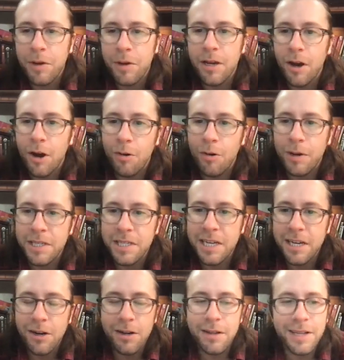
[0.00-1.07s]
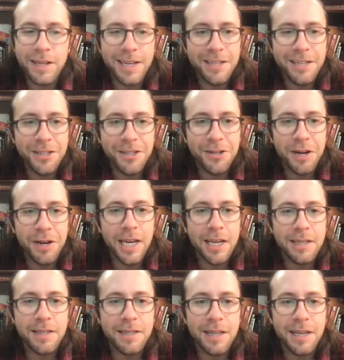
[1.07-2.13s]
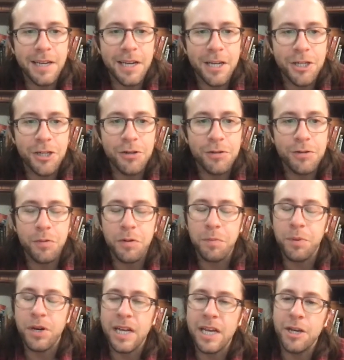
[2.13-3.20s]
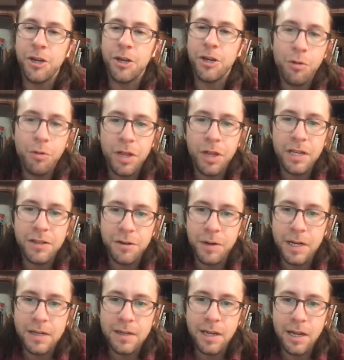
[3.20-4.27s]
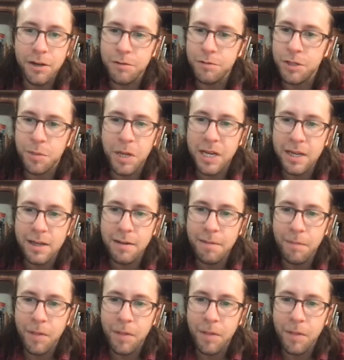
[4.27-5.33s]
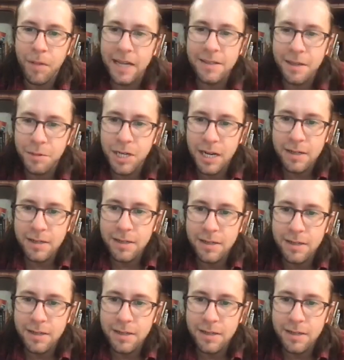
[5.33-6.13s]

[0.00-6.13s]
that we always hear in the industry is the issues with bringing youth into it. Can you speak on that subject?